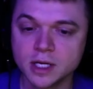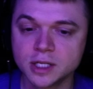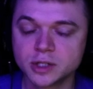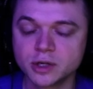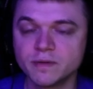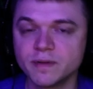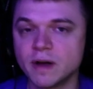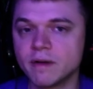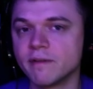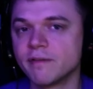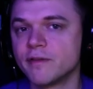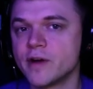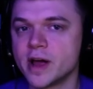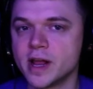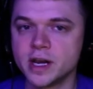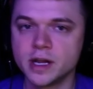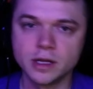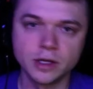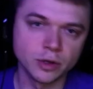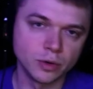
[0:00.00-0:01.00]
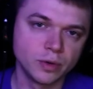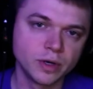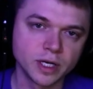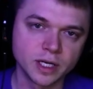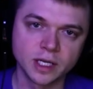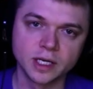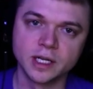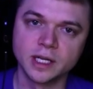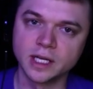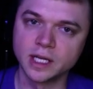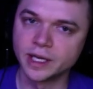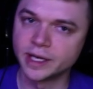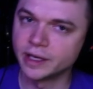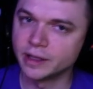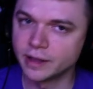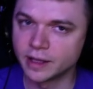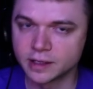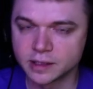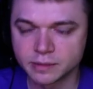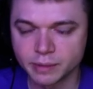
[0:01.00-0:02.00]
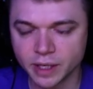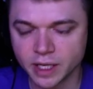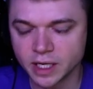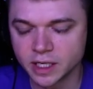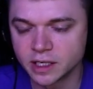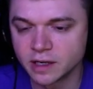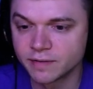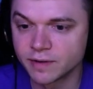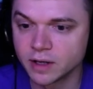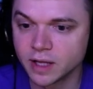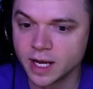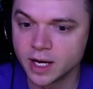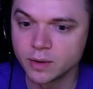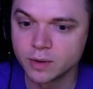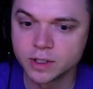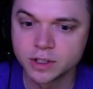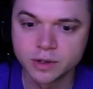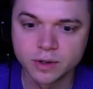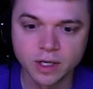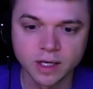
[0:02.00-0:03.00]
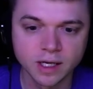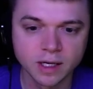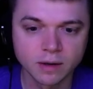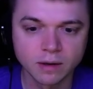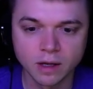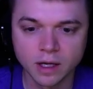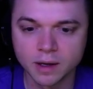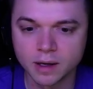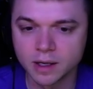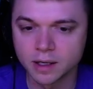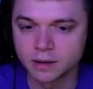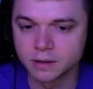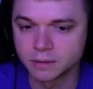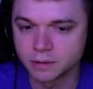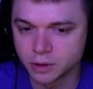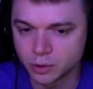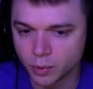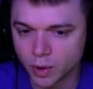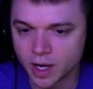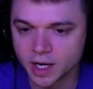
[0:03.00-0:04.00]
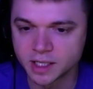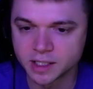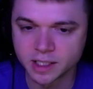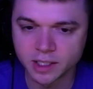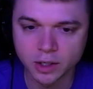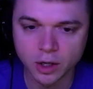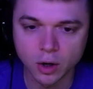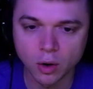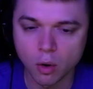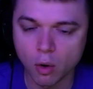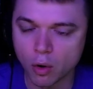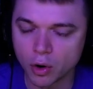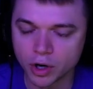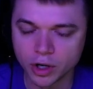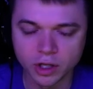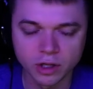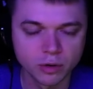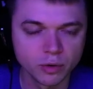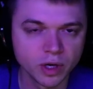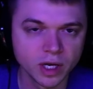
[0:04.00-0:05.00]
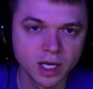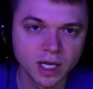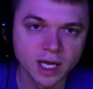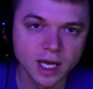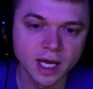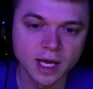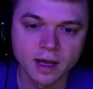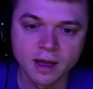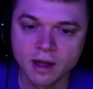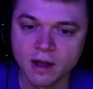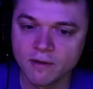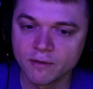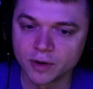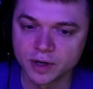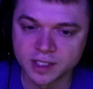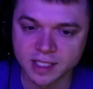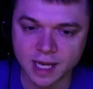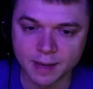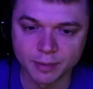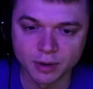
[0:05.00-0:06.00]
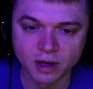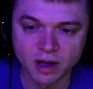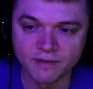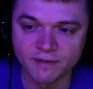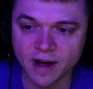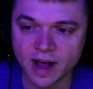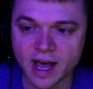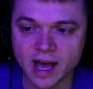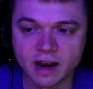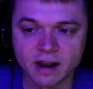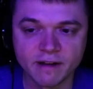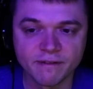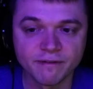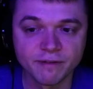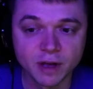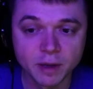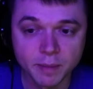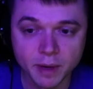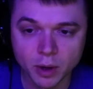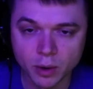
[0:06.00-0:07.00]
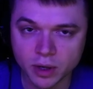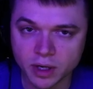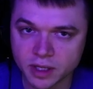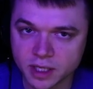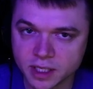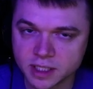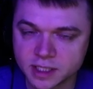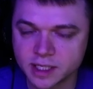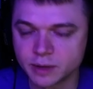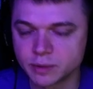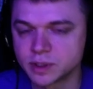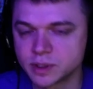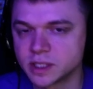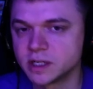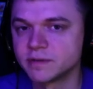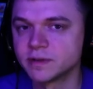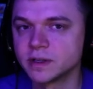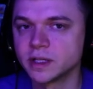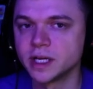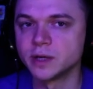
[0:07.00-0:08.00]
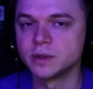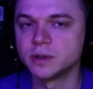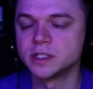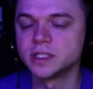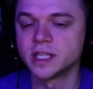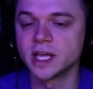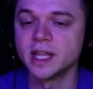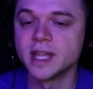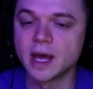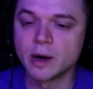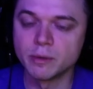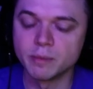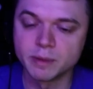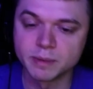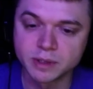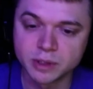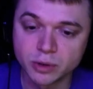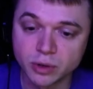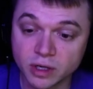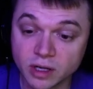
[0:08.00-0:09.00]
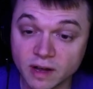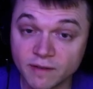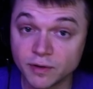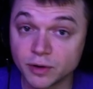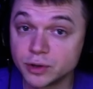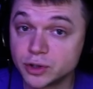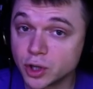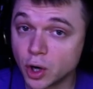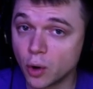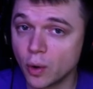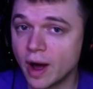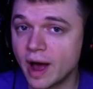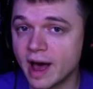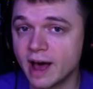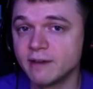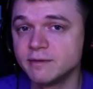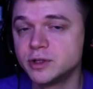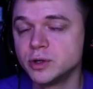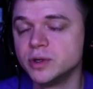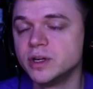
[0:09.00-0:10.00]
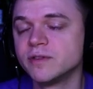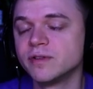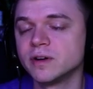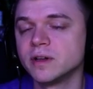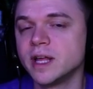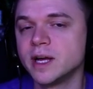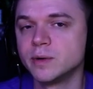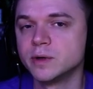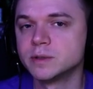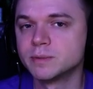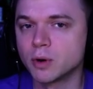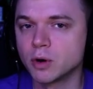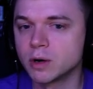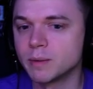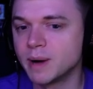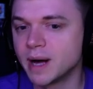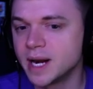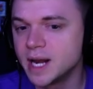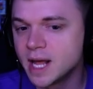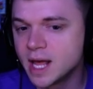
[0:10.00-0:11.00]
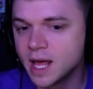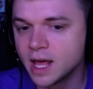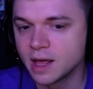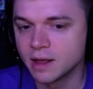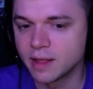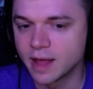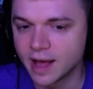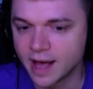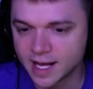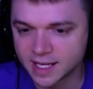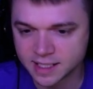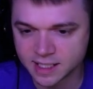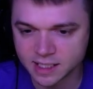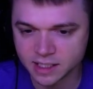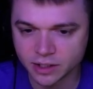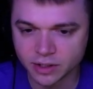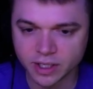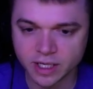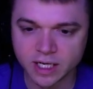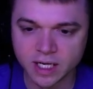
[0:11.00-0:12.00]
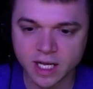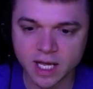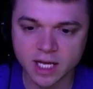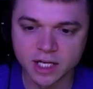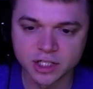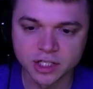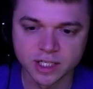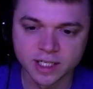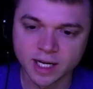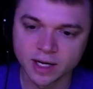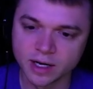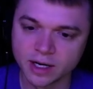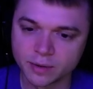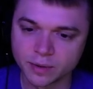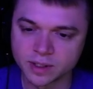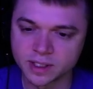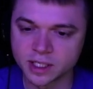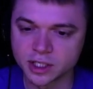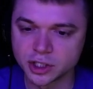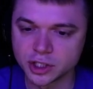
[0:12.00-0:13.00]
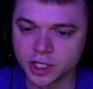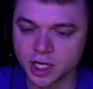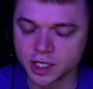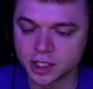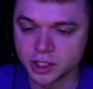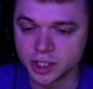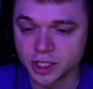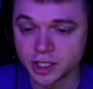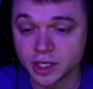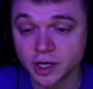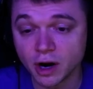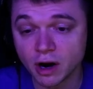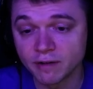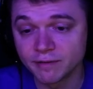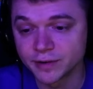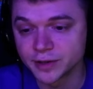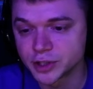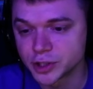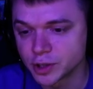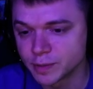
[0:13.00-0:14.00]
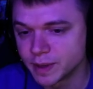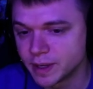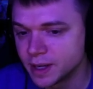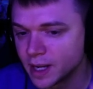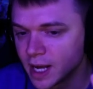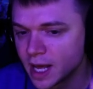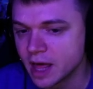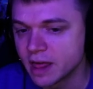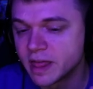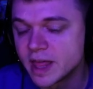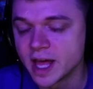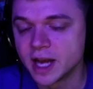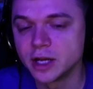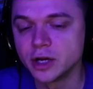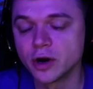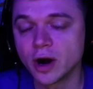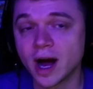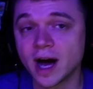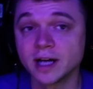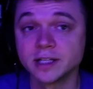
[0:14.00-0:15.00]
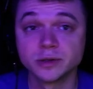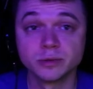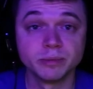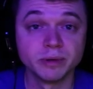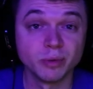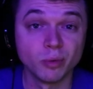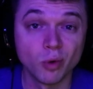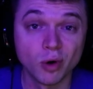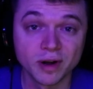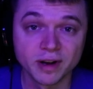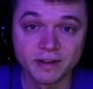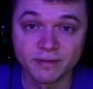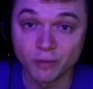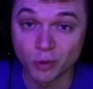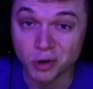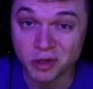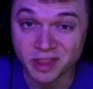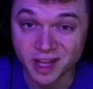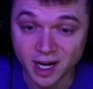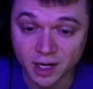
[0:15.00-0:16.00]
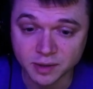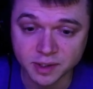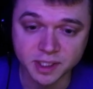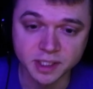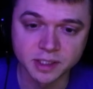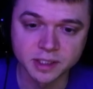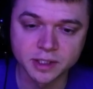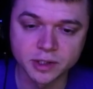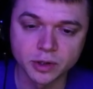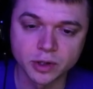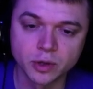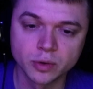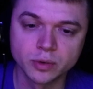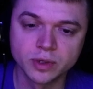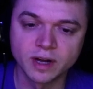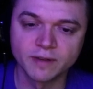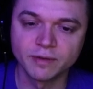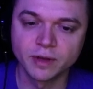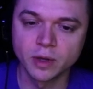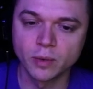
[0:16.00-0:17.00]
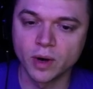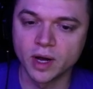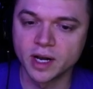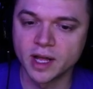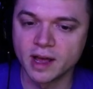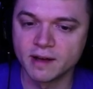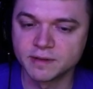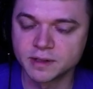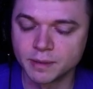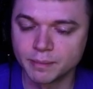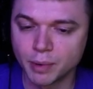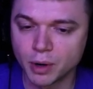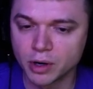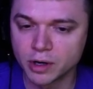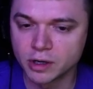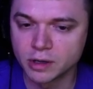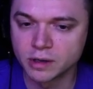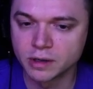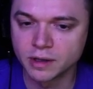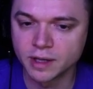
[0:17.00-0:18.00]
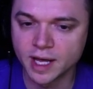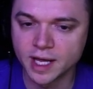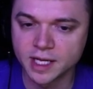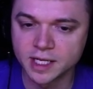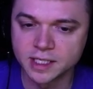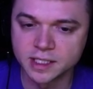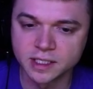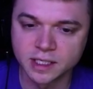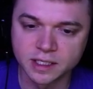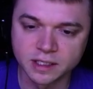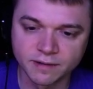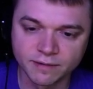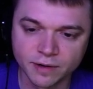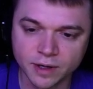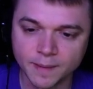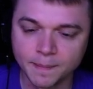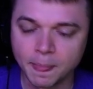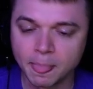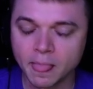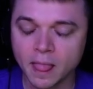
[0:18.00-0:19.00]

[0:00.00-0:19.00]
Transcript: So if you have a friend you can get that's playing a different language, you can get uh, you want a Ditto, or you can get, for example, if I had a female one of these that was a different language, then that would be Masuda. If you don't have two different language Pokemon that has this little indication down here where it says G E R for German, then your odds will be one in four thousand. So you definitely want to have a partner that is a different.